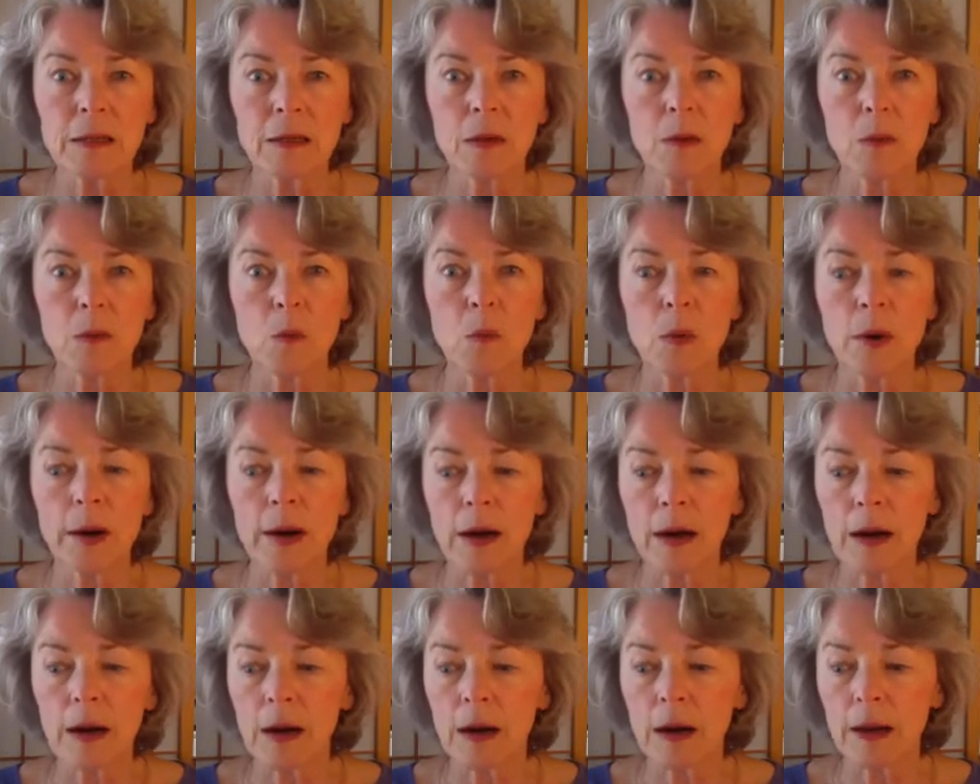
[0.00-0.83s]

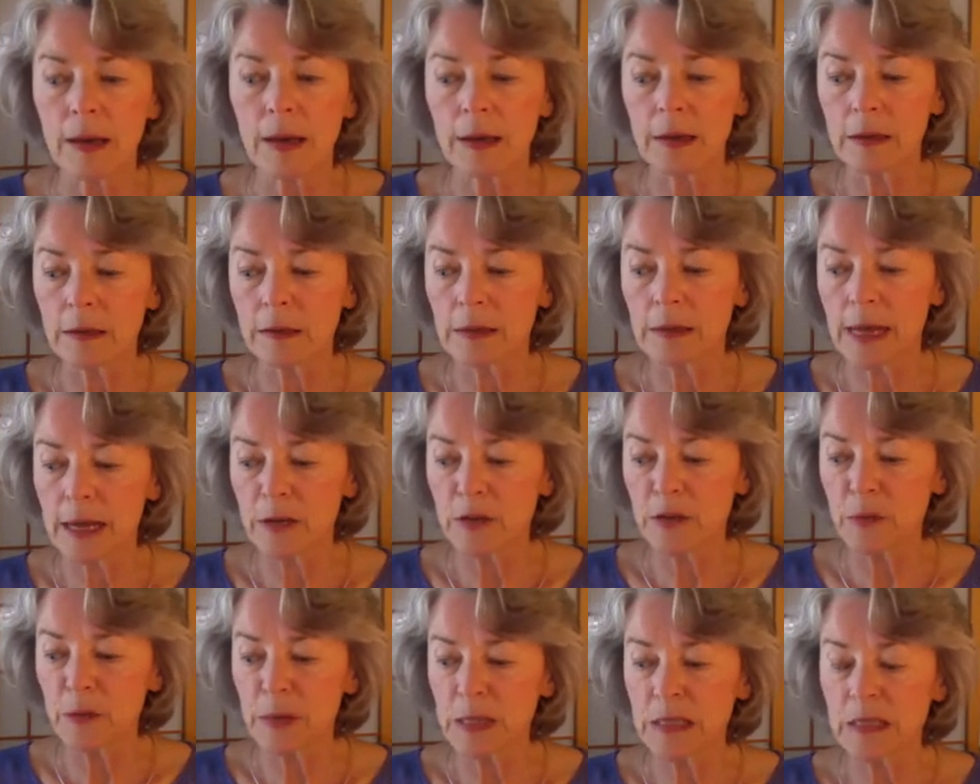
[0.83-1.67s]
where it
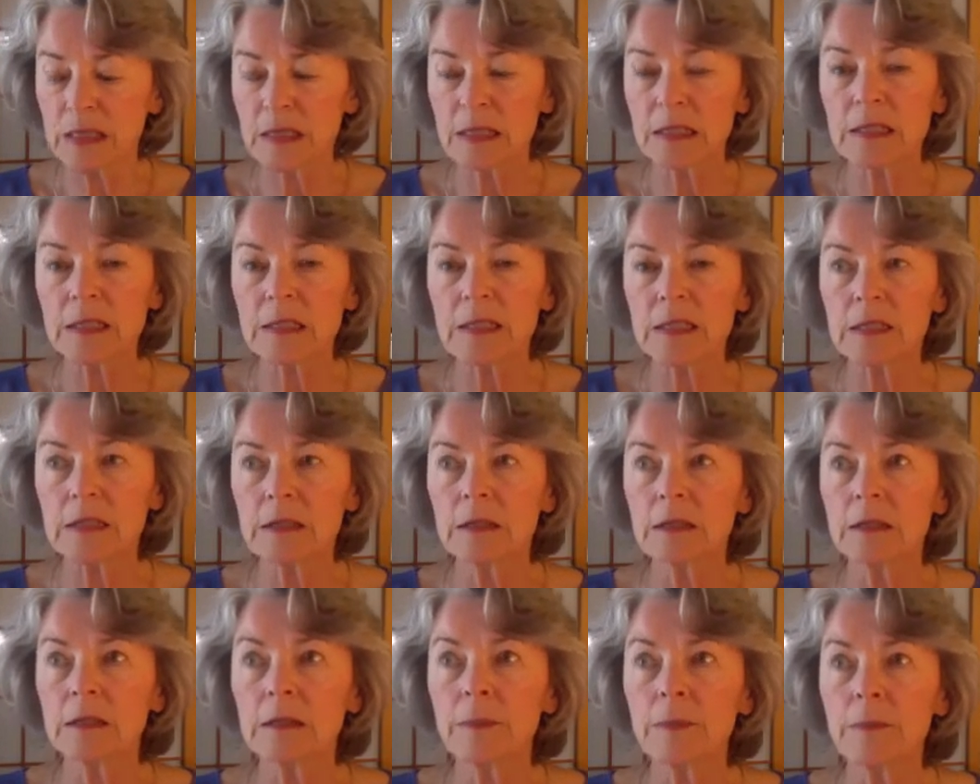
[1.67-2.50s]
allows me to
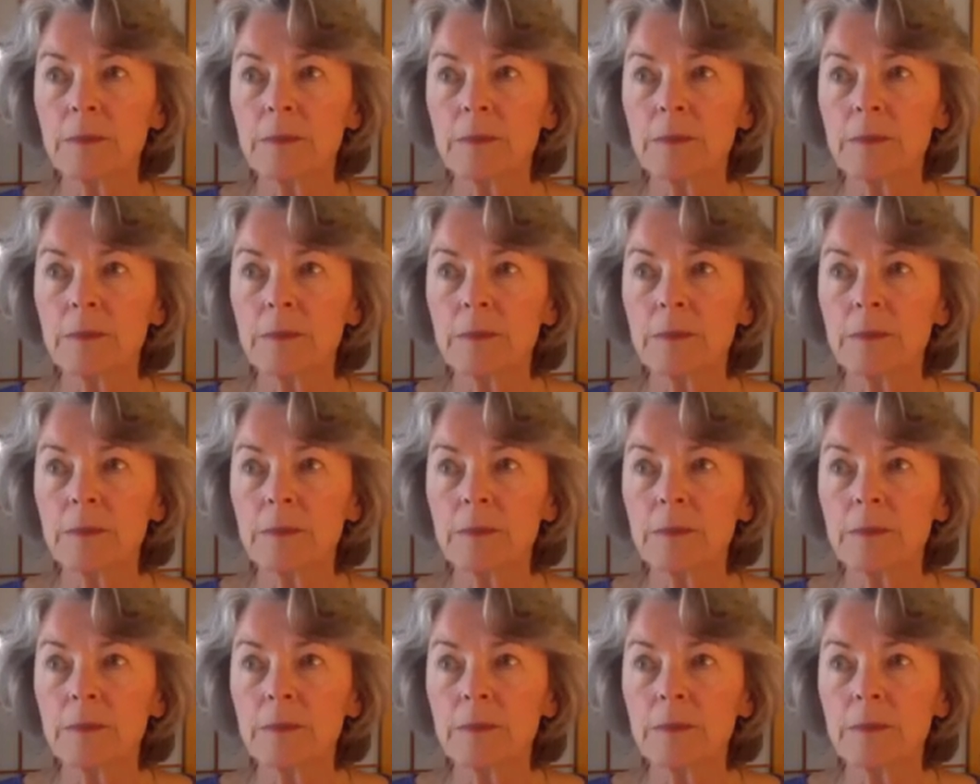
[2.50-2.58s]
still